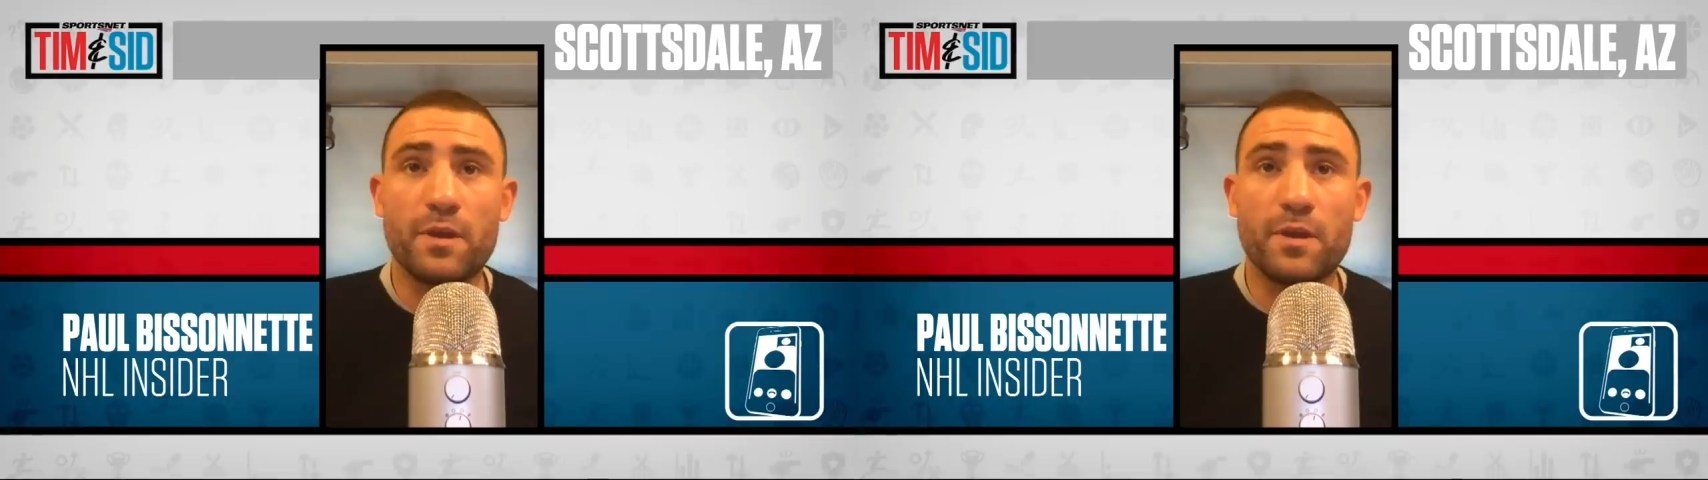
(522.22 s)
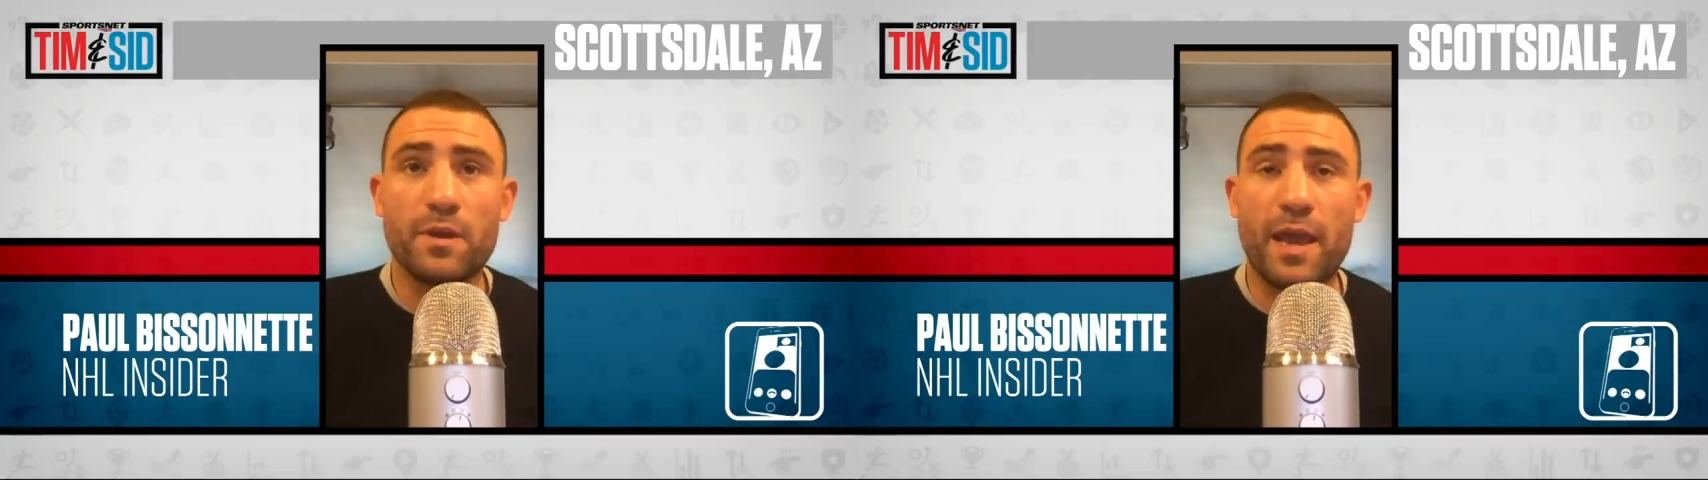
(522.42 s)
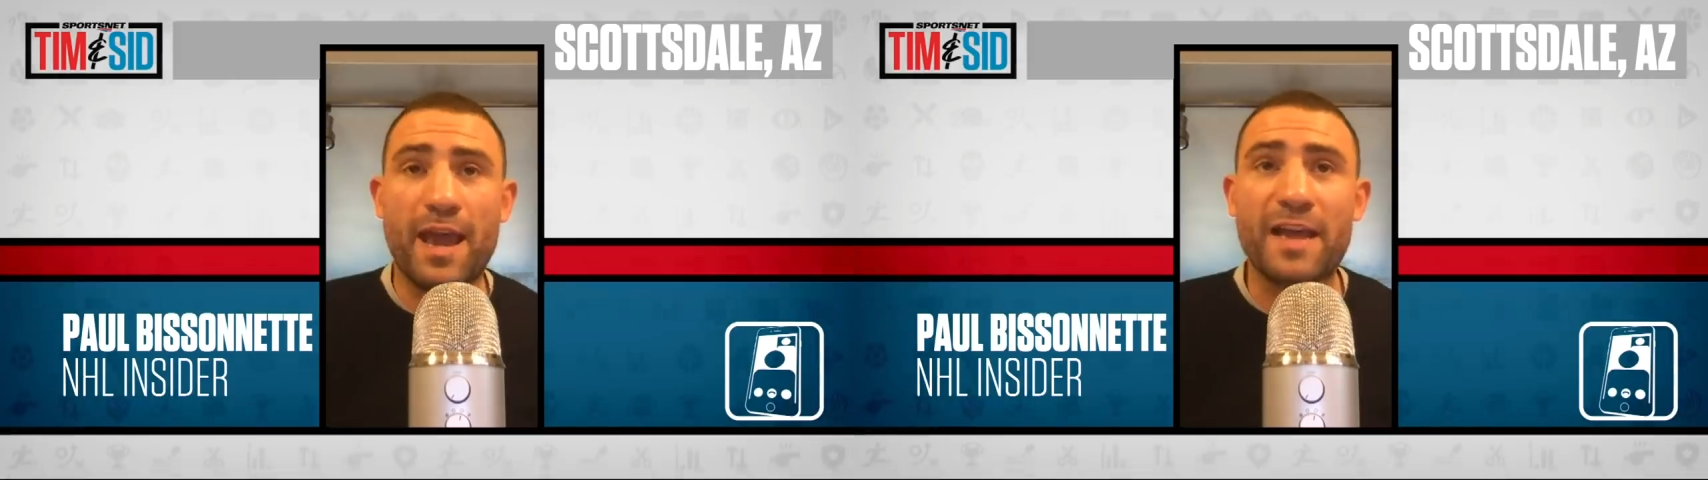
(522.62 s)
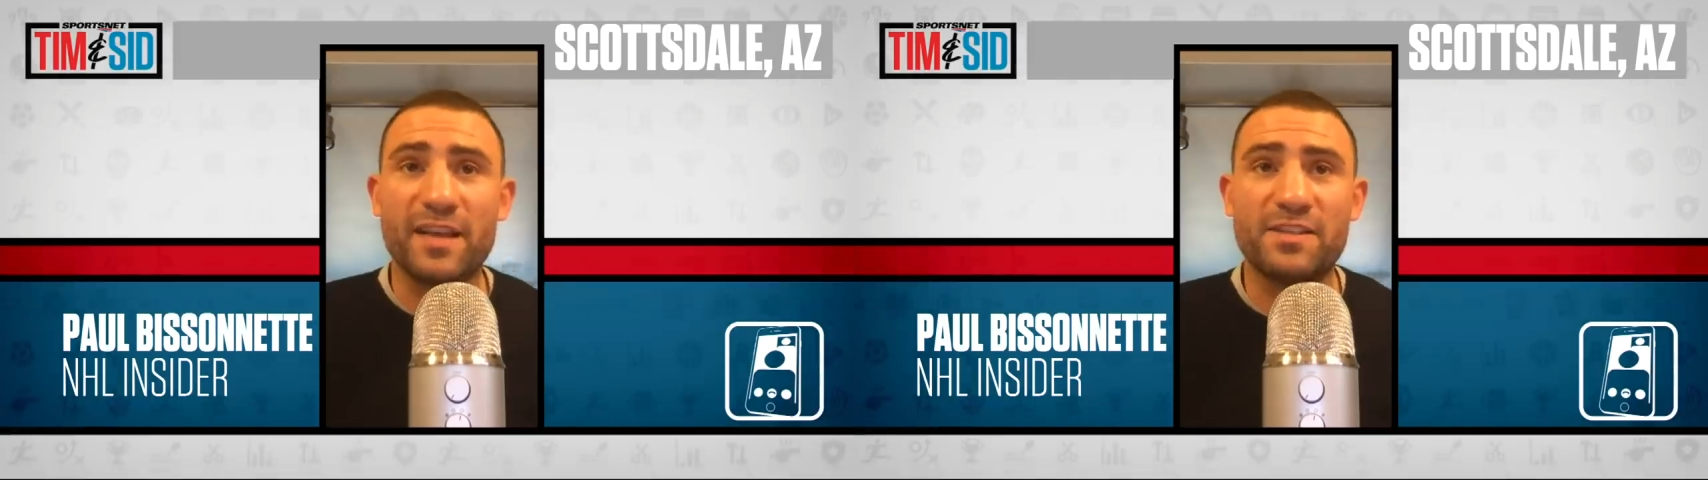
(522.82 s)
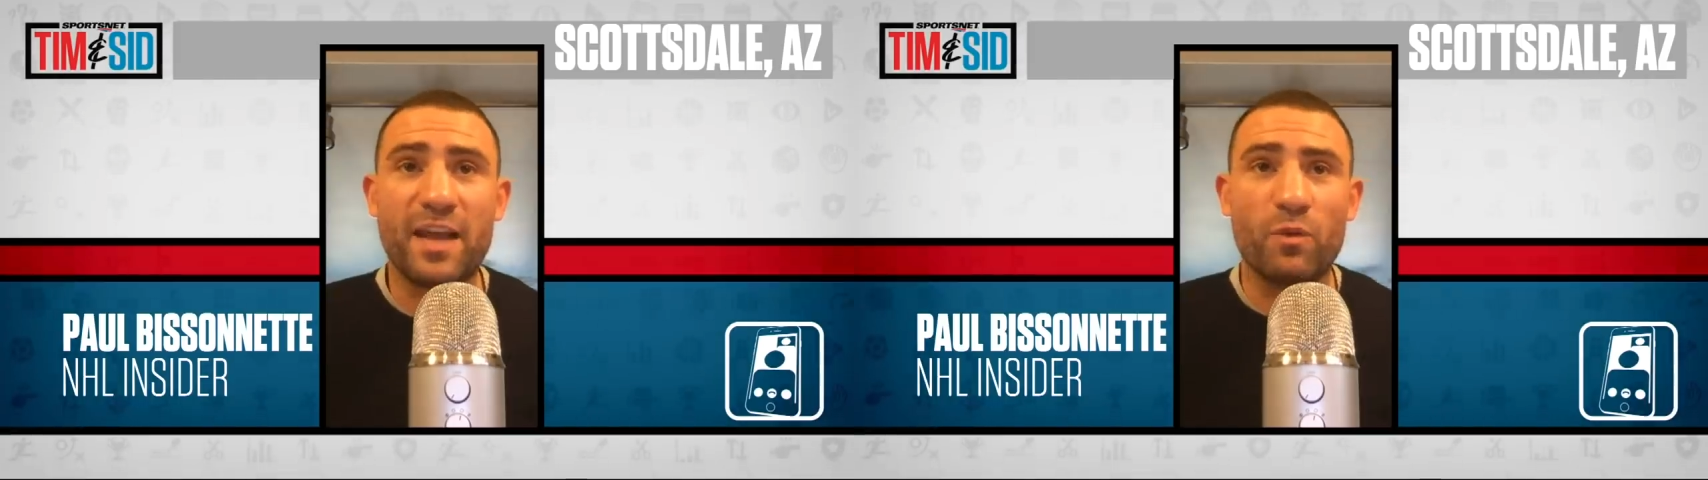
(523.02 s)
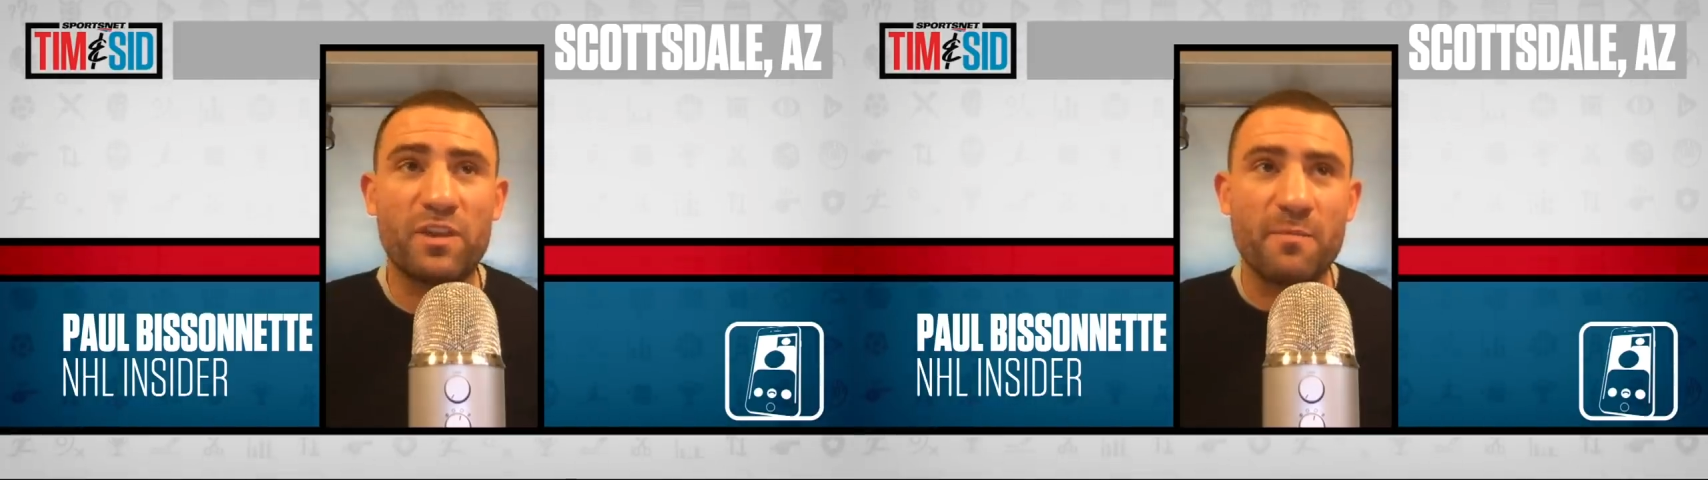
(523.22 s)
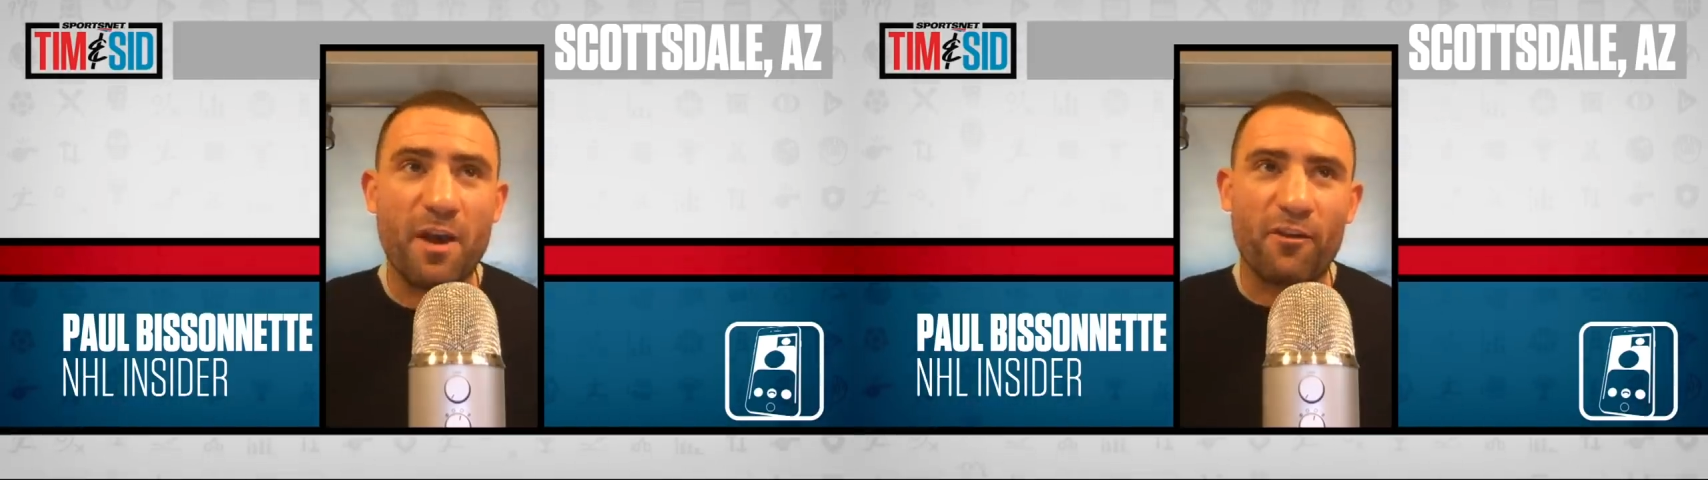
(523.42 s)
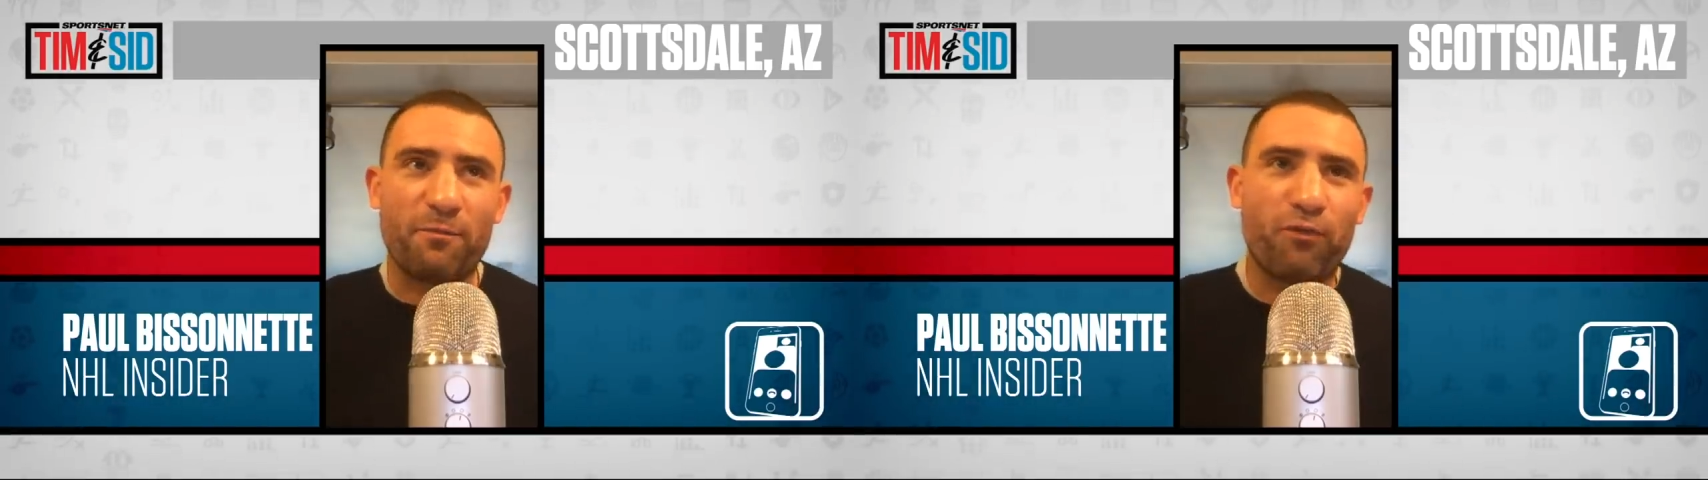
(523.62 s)
as I said, with the
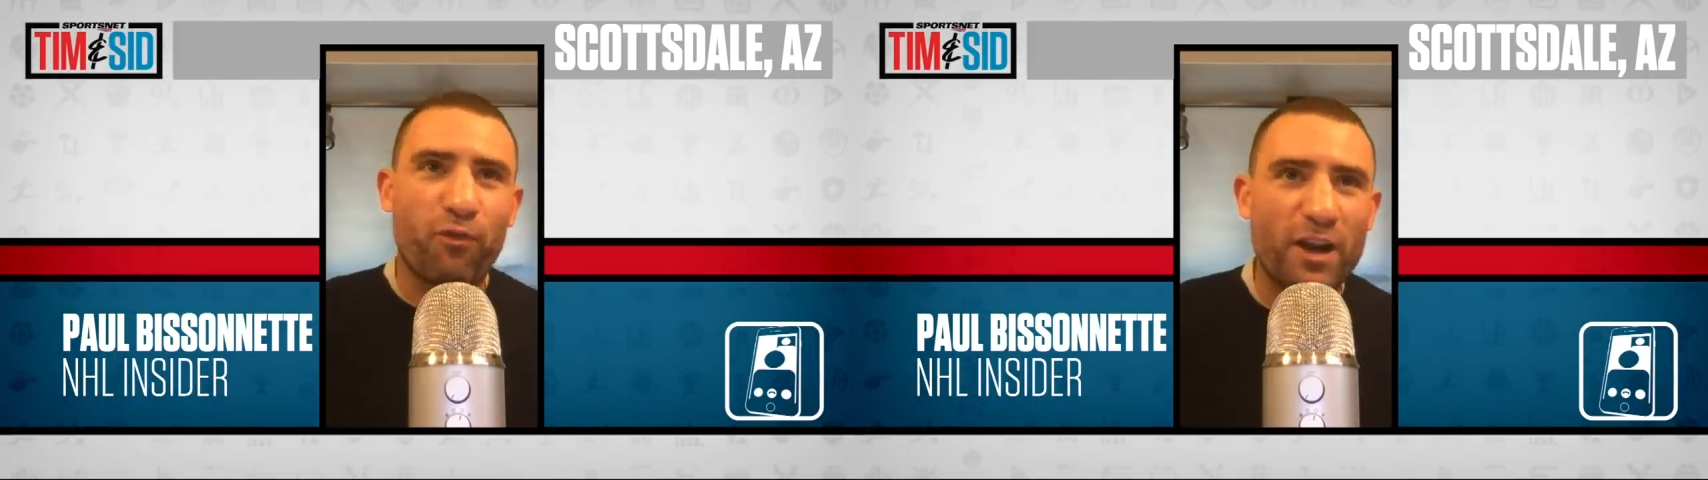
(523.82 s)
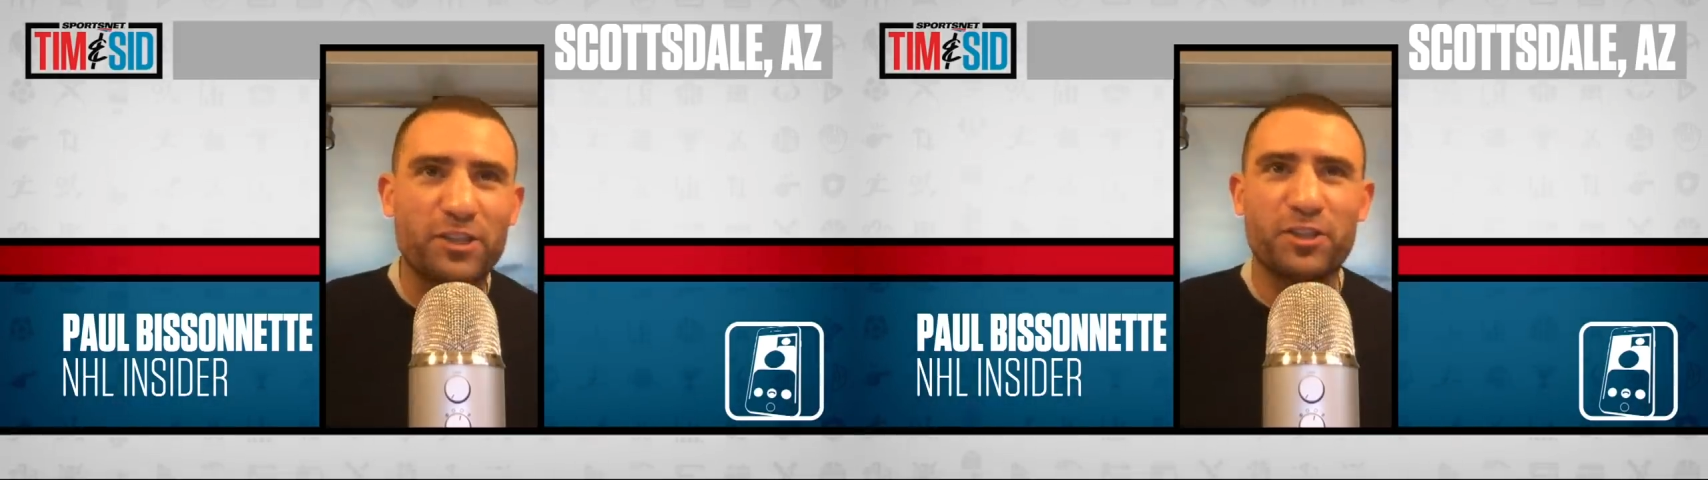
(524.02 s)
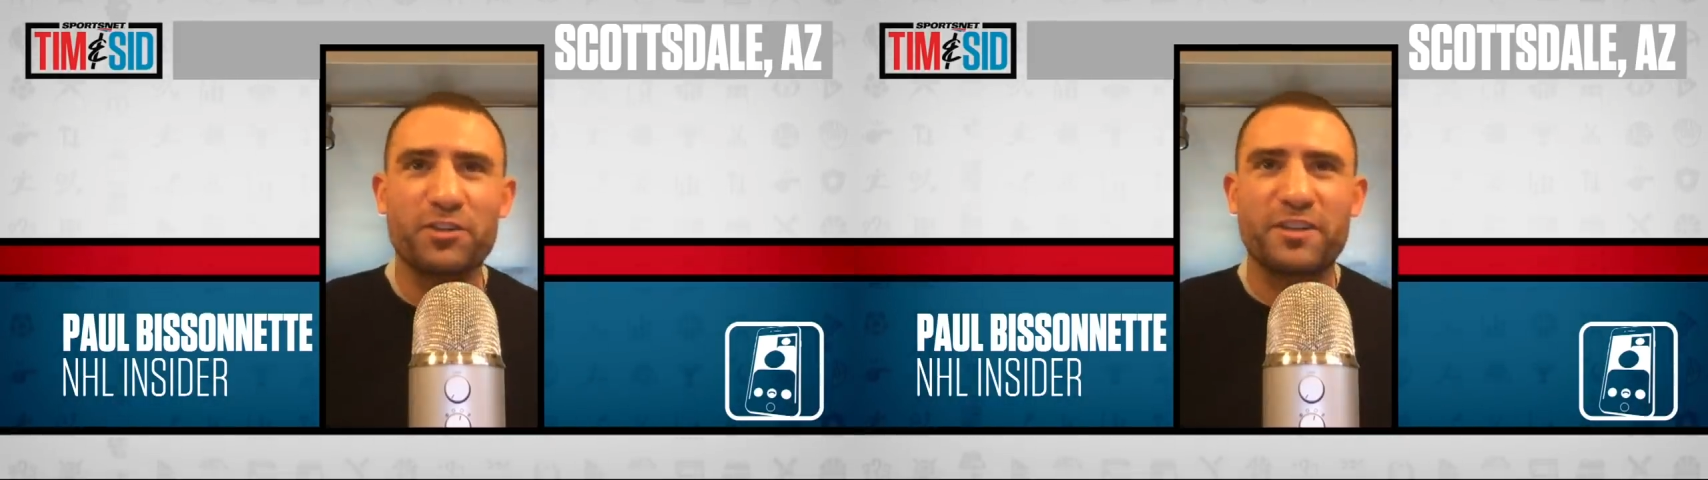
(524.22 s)
amount of pressure